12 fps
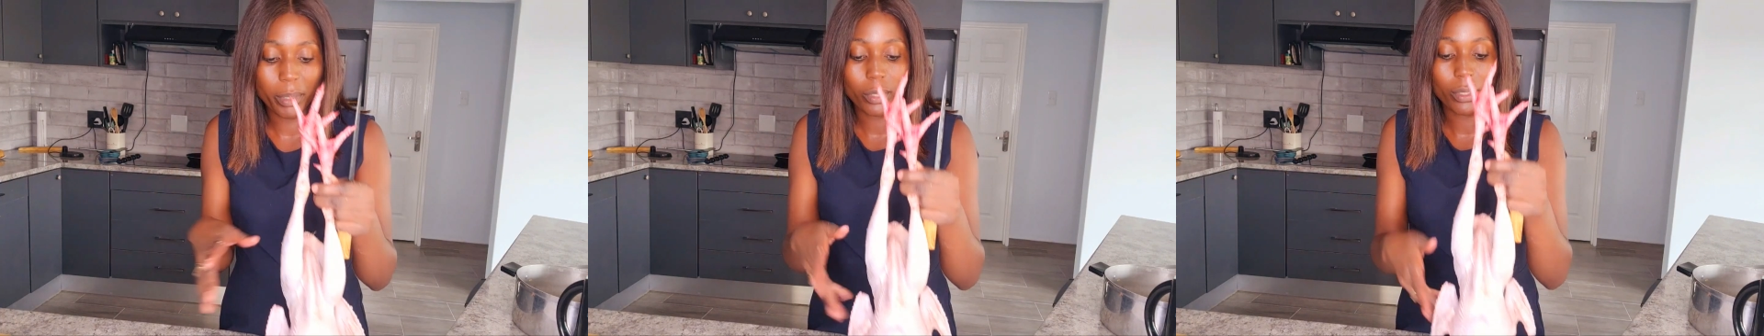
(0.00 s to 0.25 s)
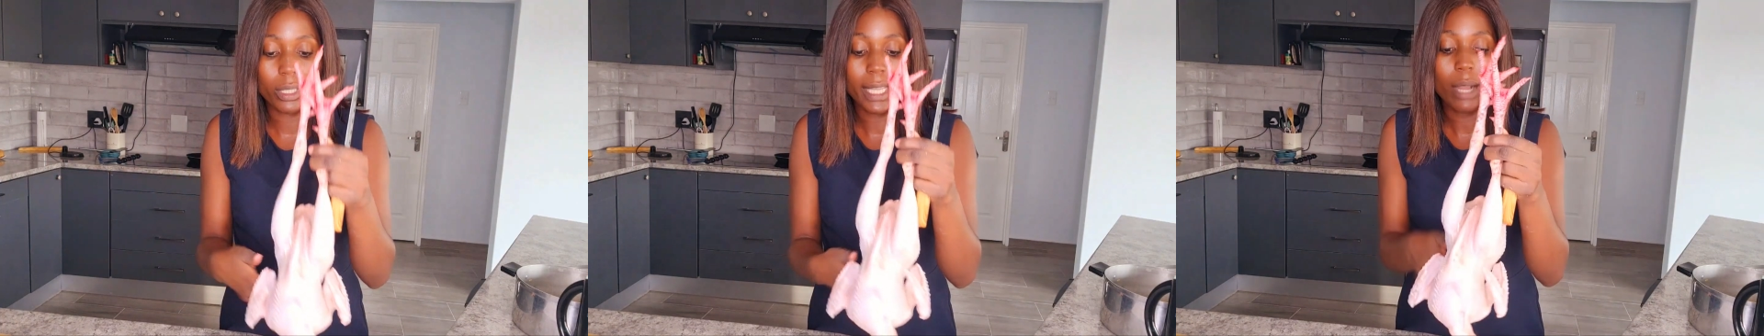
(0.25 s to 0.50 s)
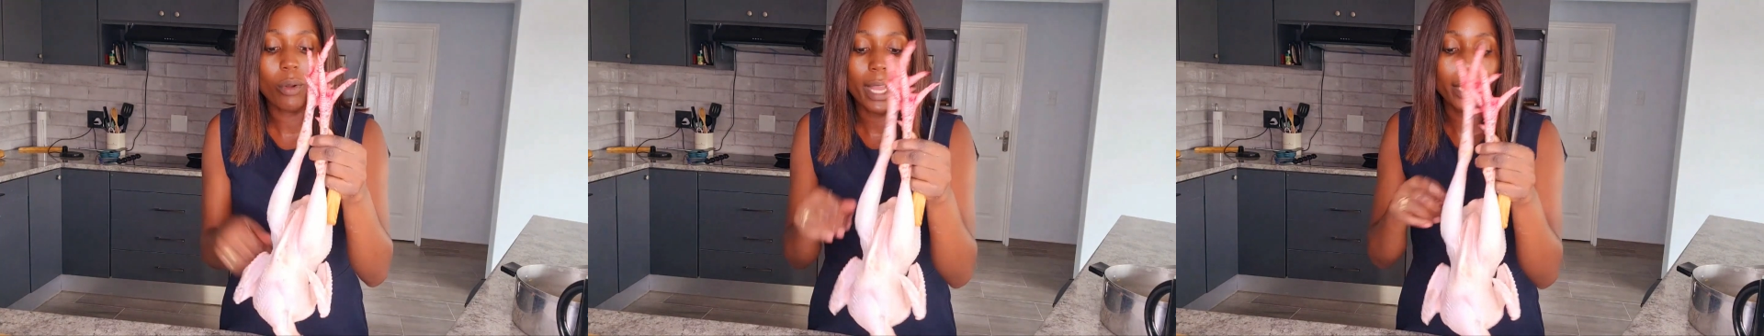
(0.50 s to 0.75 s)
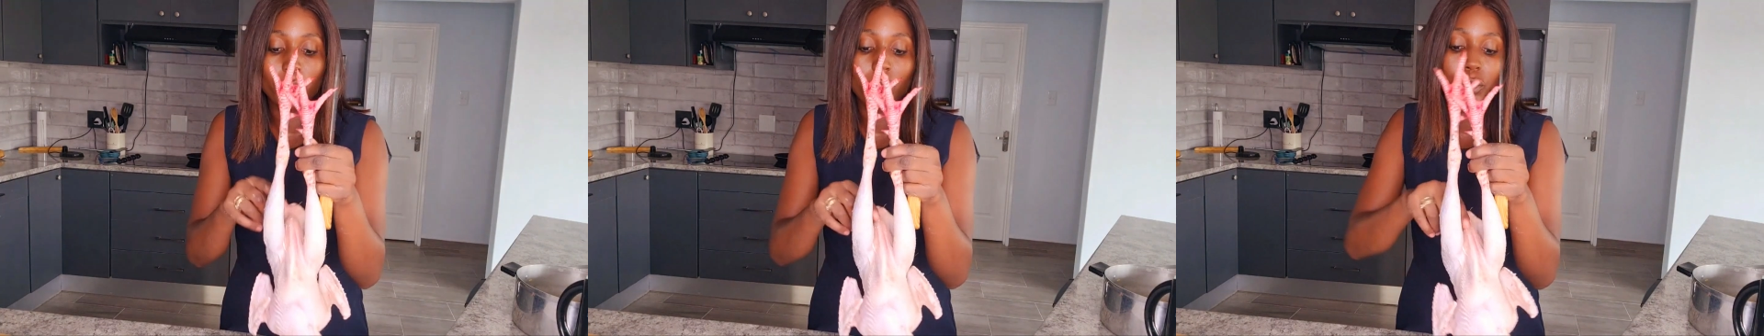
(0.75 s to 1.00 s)
because now
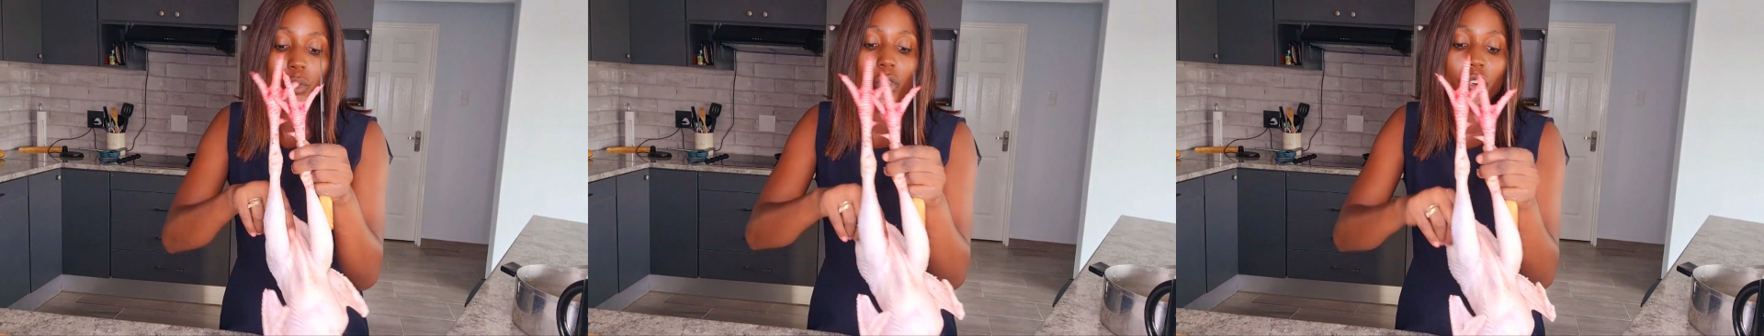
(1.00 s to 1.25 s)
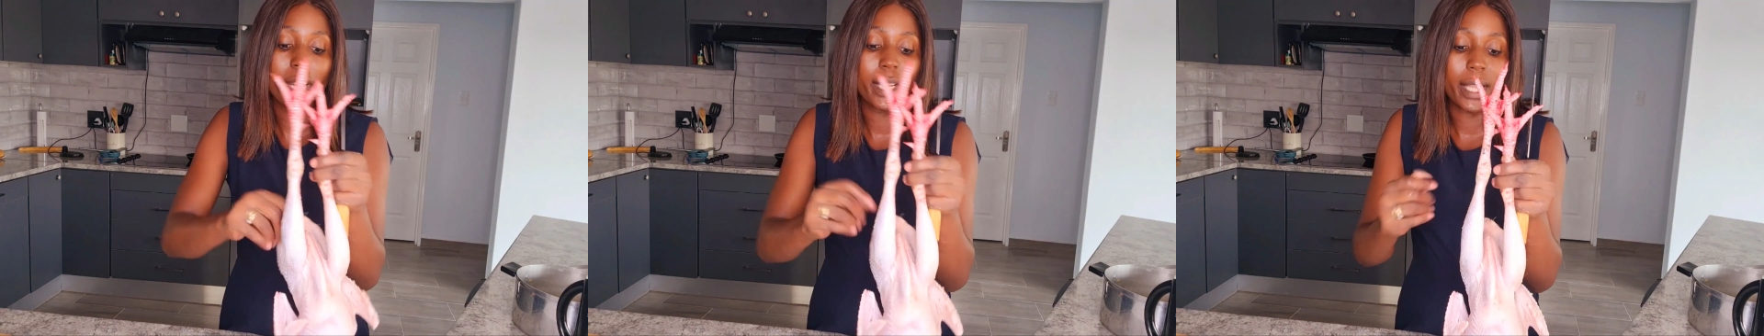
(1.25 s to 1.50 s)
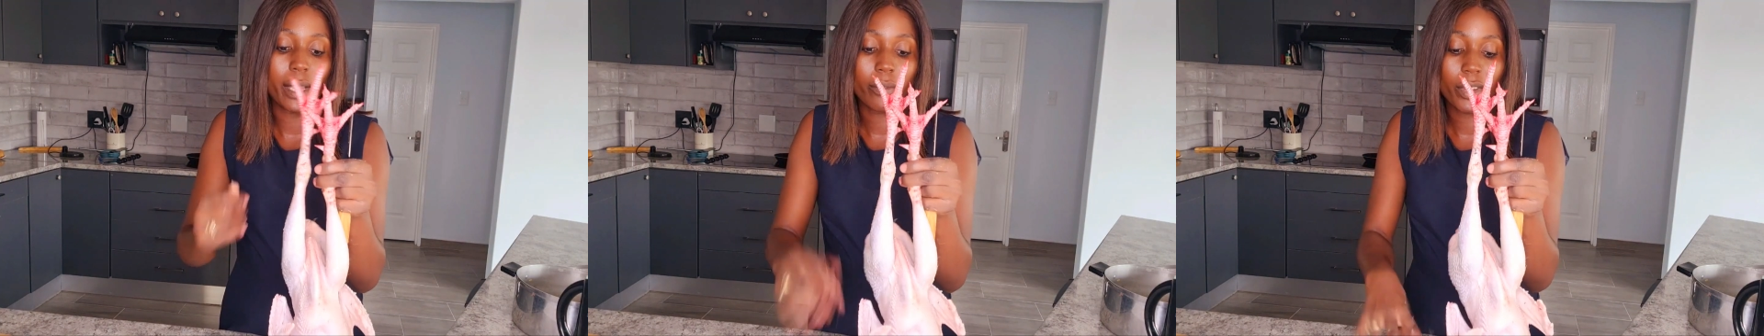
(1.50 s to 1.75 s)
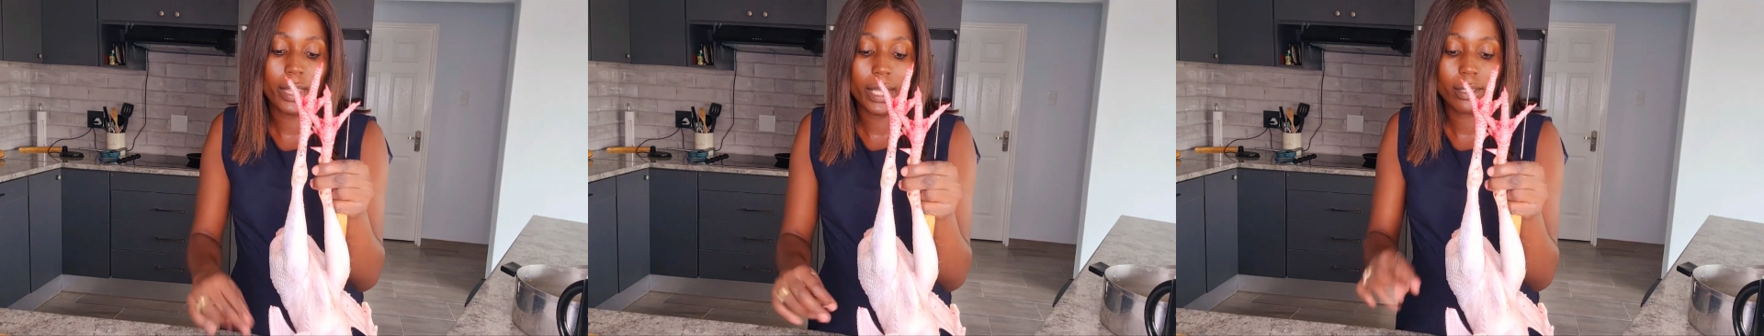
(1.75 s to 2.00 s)
I told you already
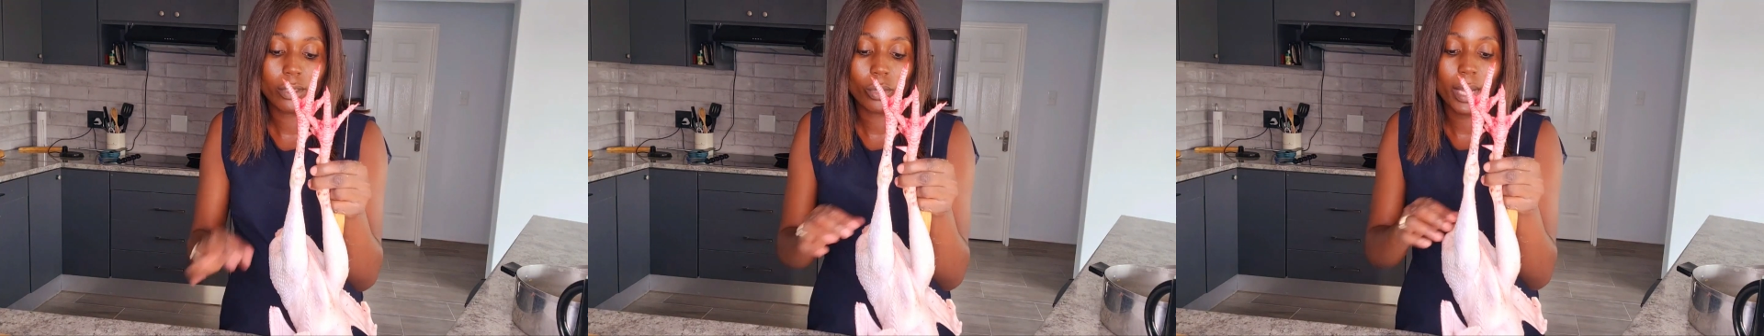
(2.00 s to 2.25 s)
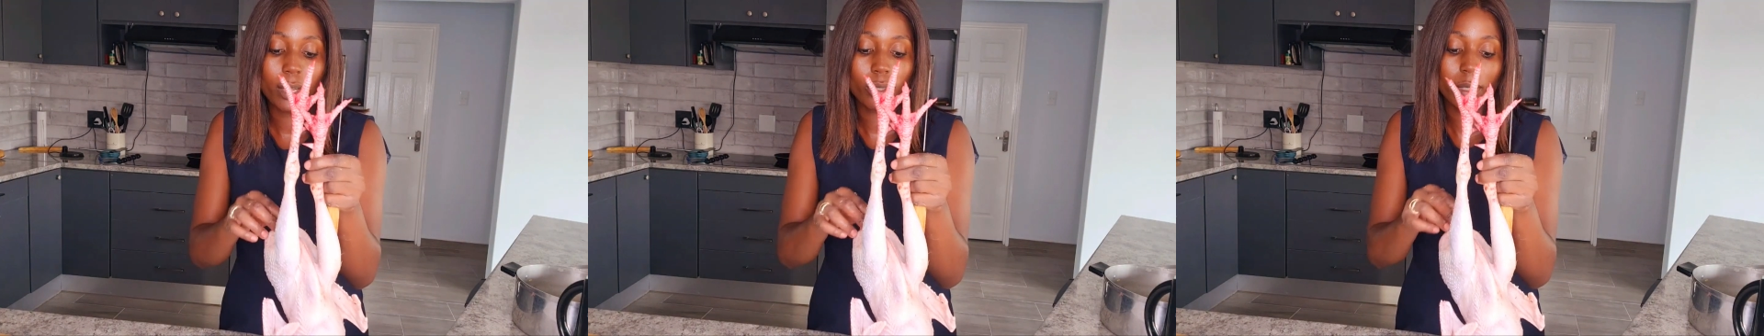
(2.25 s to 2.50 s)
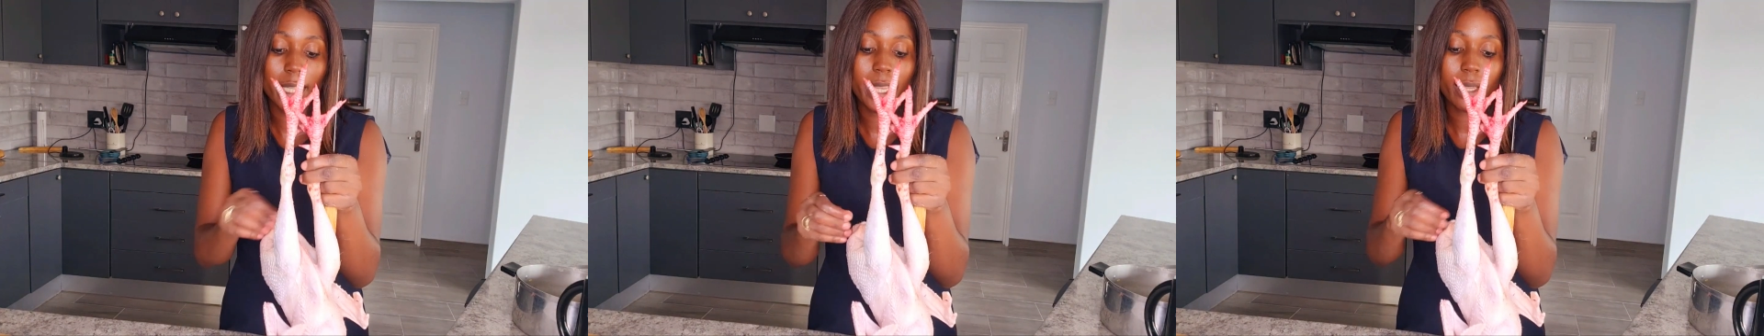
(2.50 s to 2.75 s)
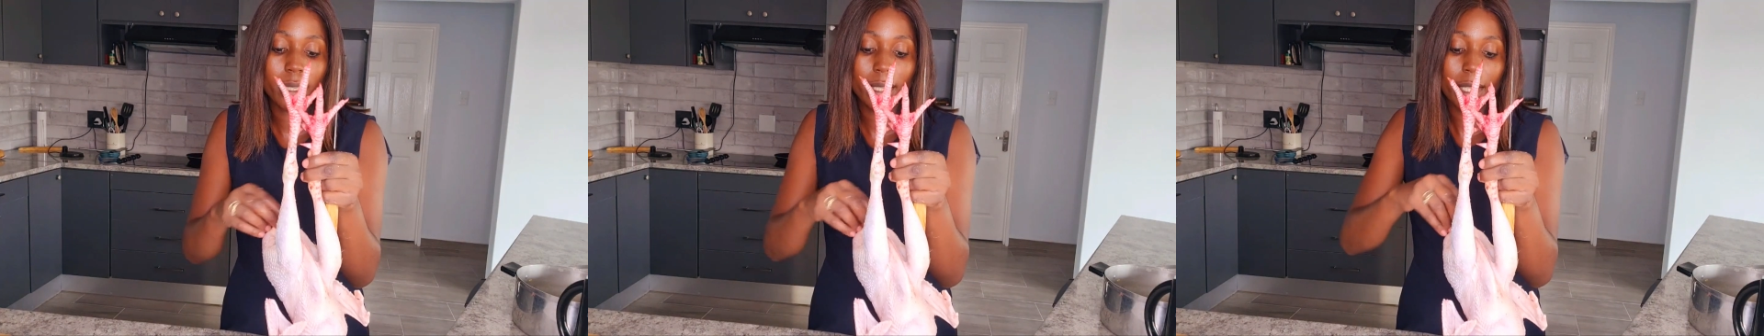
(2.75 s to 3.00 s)
everything, so I don't
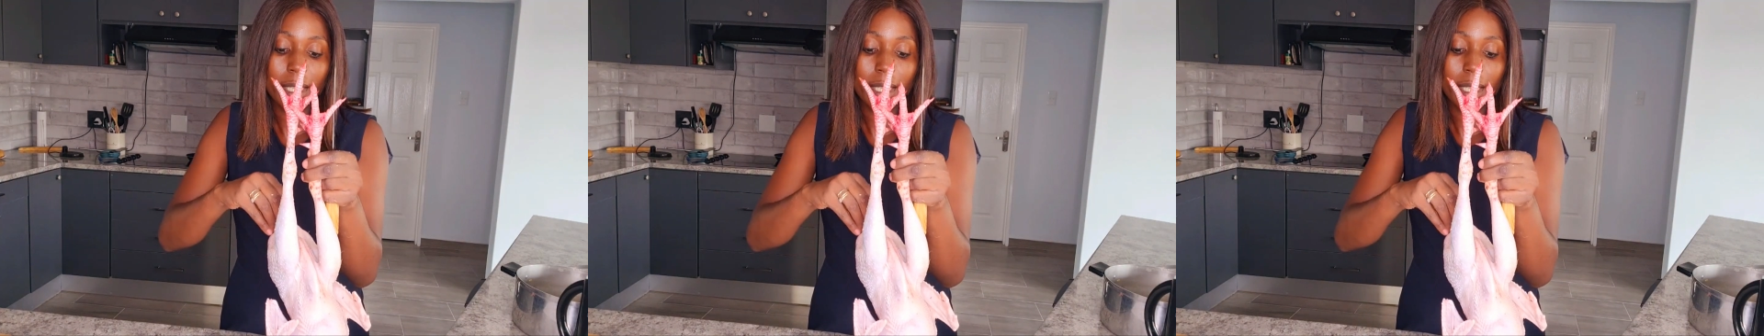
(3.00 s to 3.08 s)
like